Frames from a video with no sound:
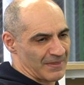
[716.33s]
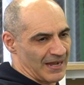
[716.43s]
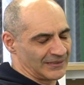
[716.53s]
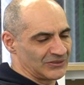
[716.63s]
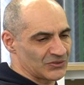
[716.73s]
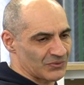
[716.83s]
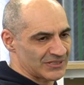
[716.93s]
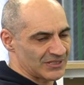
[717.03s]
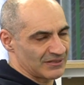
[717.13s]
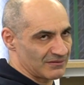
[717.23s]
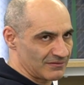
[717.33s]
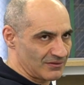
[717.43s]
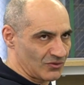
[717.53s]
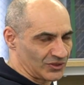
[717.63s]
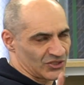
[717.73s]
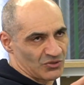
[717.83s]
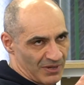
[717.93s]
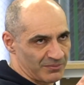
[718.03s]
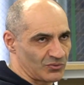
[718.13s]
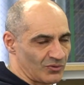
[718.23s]
An interesting connection
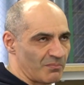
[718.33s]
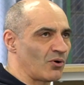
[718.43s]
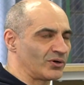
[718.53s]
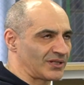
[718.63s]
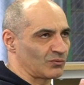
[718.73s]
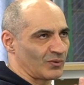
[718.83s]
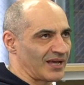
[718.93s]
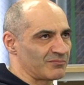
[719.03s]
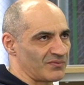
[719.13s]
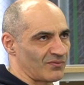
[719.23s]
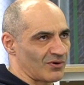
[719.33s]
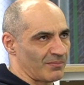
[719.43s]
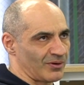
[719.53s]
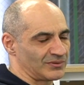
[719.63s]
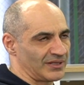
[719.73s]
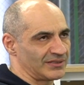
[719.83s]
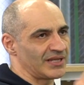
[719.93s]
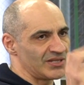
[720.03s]
maybe to the point that we had before about the